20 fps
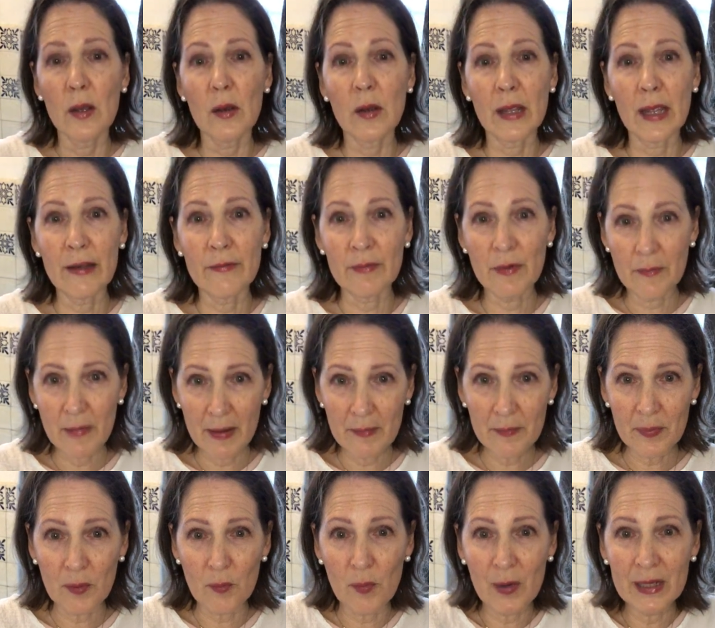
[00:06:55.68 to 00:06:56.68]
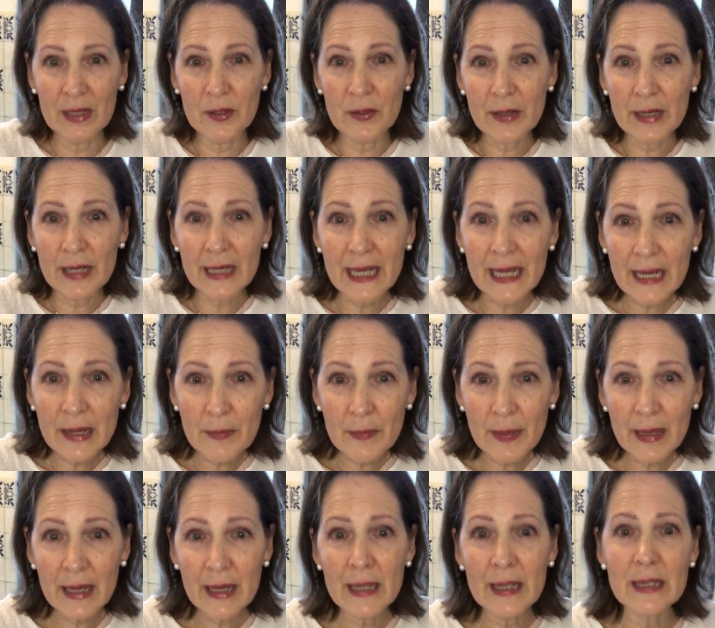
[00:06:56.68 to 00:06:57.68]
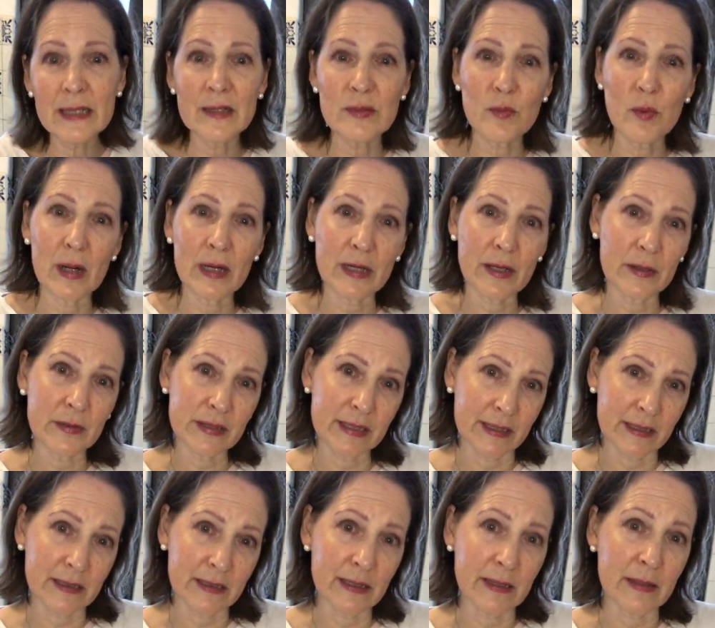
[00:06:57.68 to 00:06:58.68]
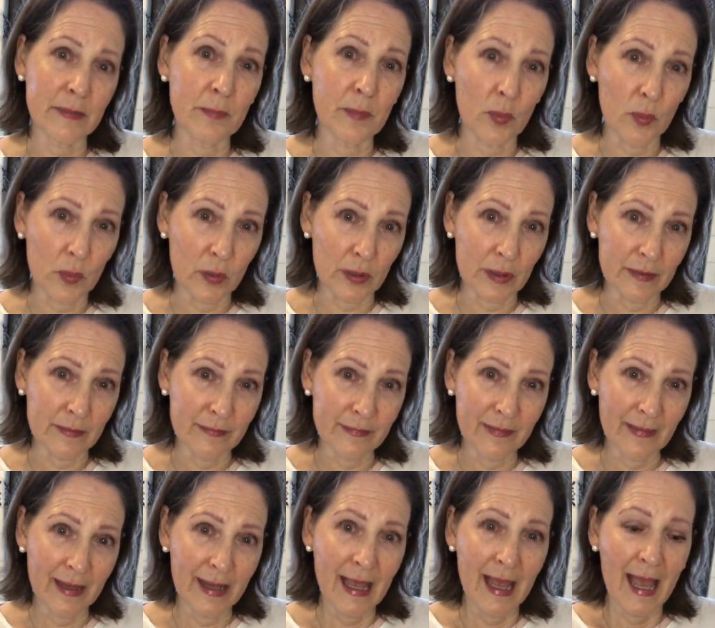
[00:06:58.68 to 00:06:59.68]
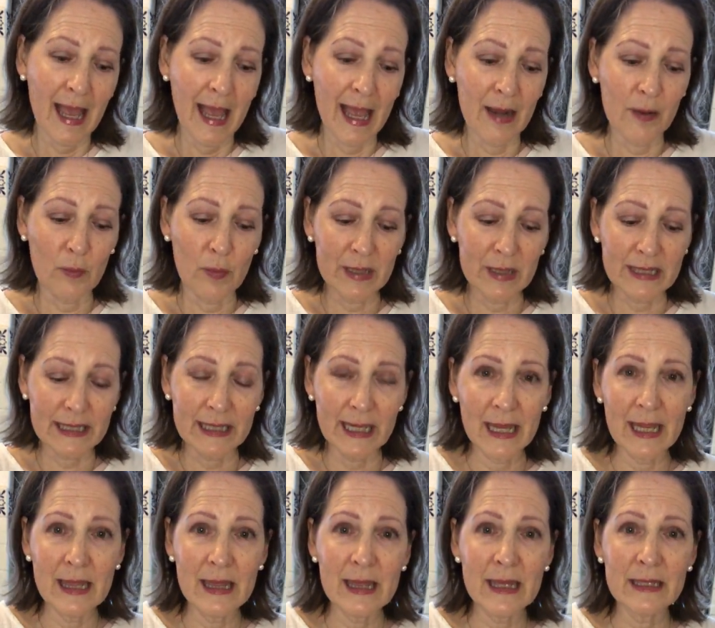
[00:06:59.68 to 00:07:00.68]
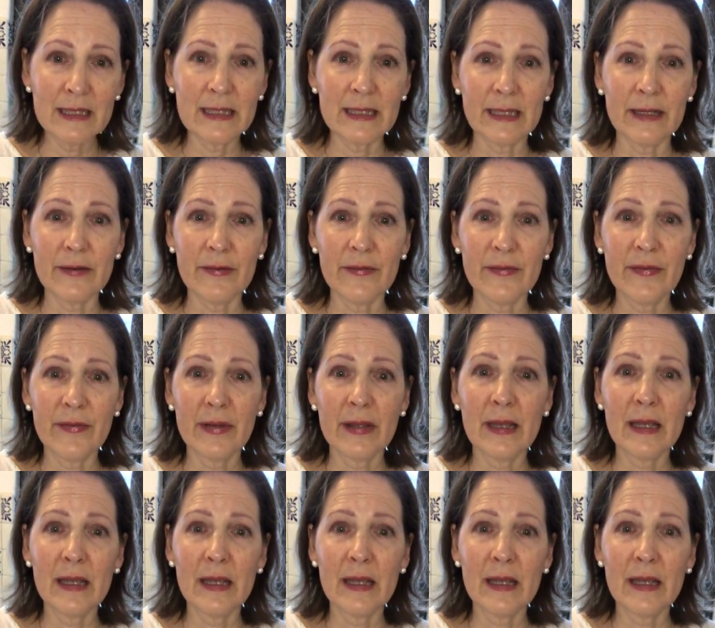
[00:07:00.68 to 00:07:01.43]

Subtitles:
Okay, remember what you're keeping is what goes into the bowl. And what's in the sieve,